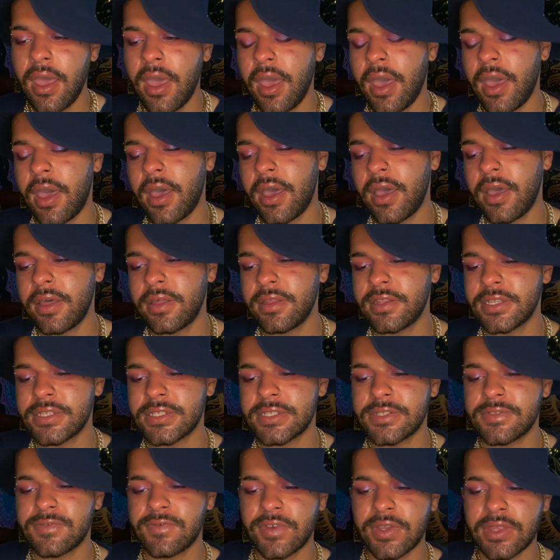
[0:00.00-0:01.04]
This
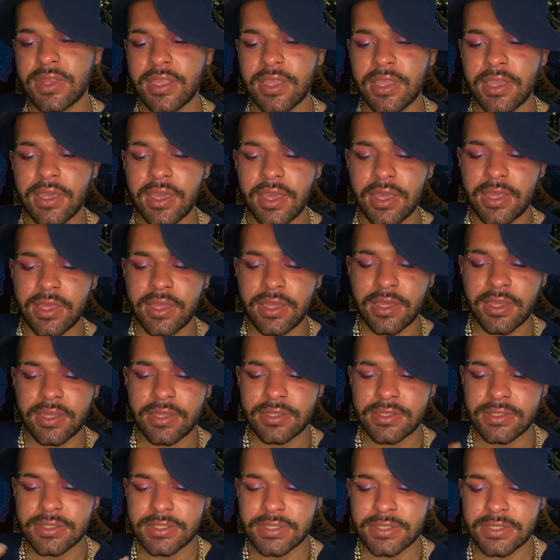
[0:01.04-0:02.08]
is really
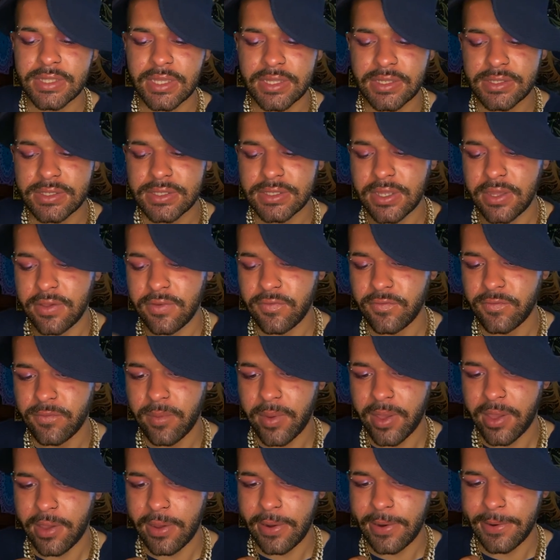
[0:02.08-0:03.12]
a sense of
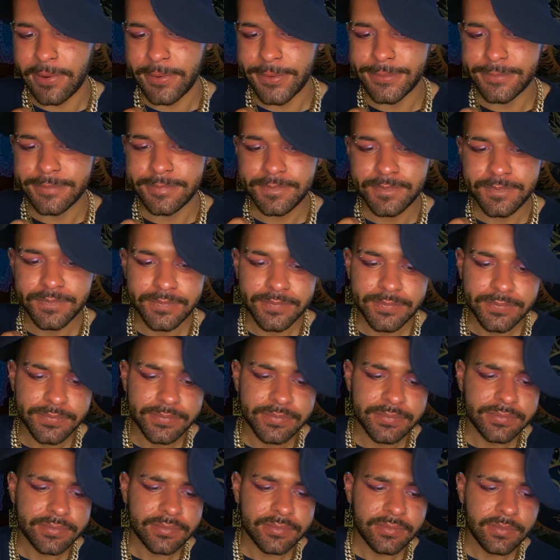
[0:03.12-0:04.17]
where
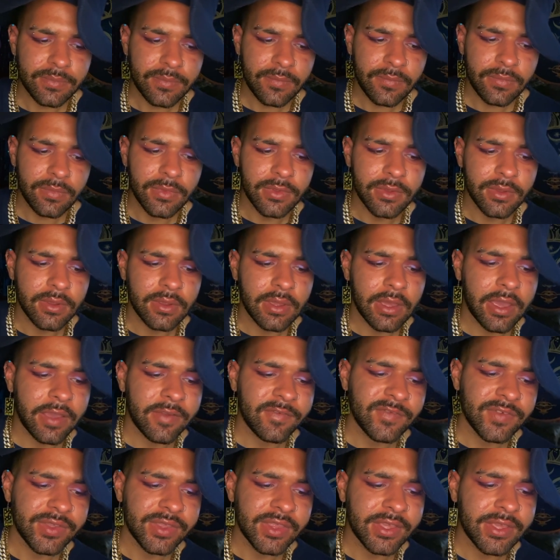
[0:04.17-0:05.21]
I
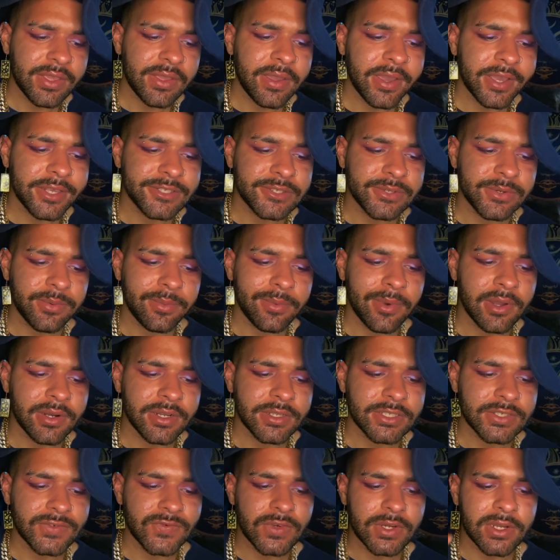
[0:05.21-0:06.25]
feel like you guys are
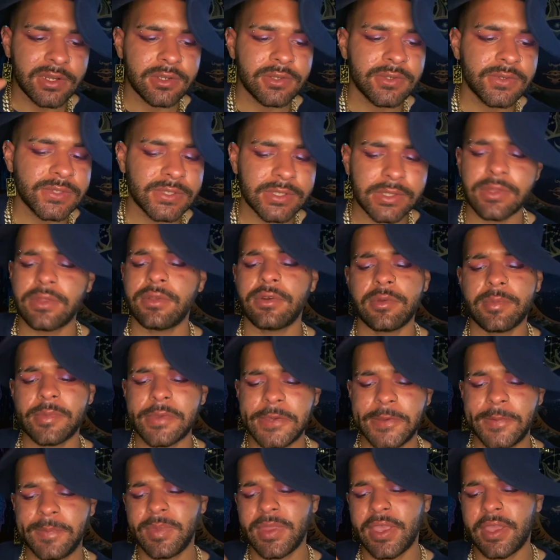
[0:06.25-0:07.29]
wanting to recluse a little
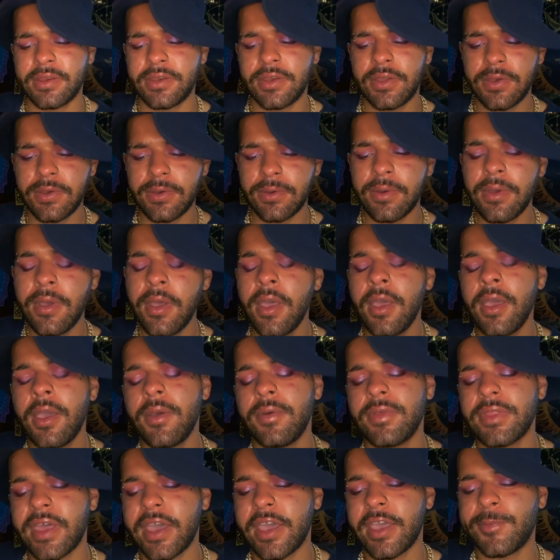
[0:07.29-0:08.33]
bit. I know
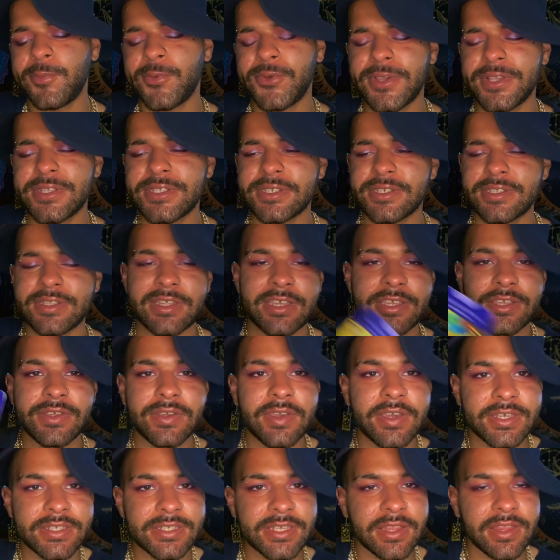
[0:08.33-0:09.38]
for the High Priest, like,
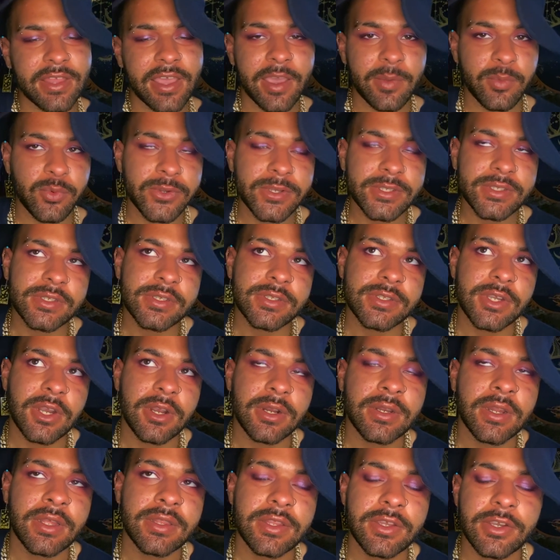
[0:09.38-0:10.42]
you guys got the High Priestess
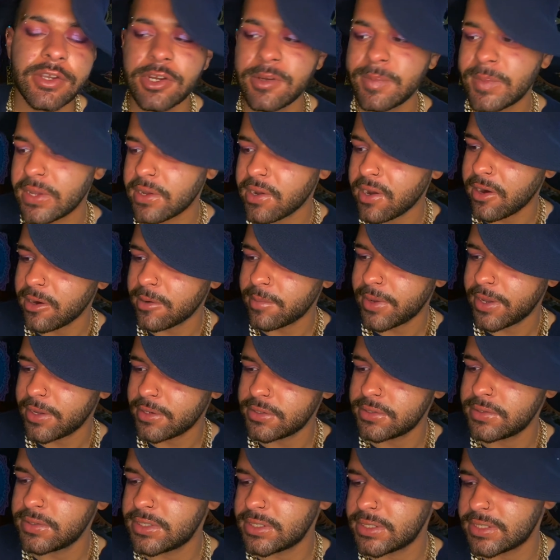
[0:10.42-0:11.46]
card, not the Hermit card, but I
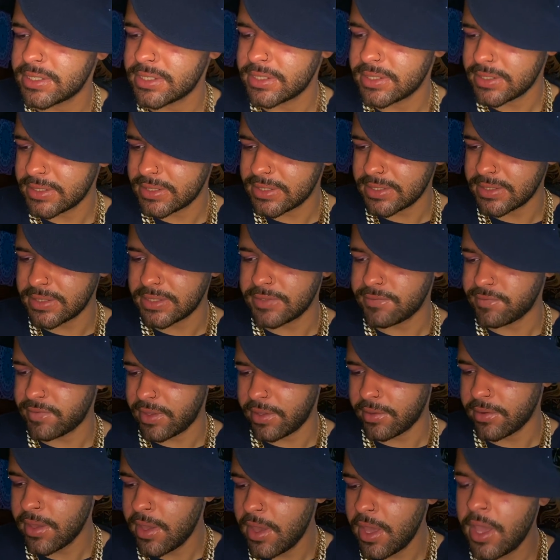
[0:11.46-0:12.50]
do just get the sense of,
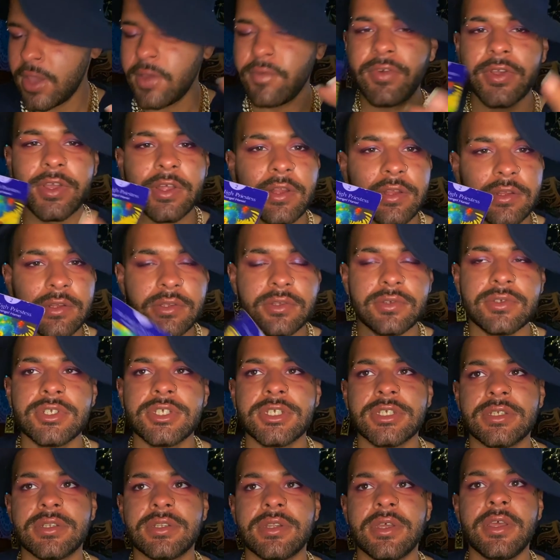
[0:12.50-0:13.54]
like,
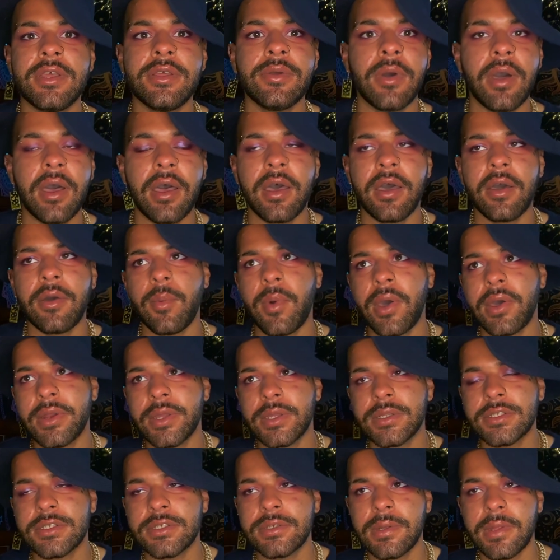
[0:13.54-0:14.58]
reclusion,
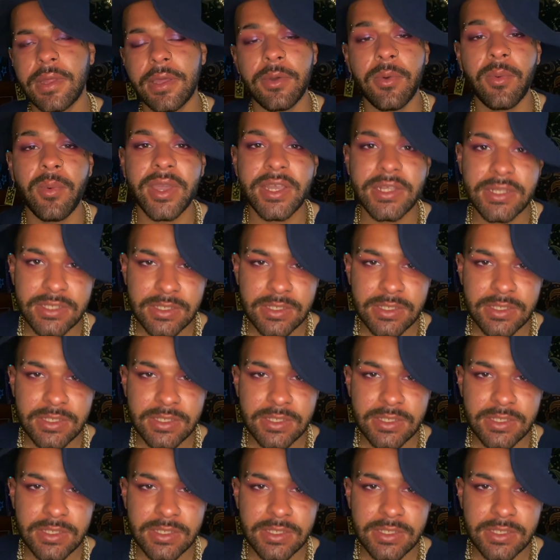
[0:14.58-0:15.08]
wanting to, like, wait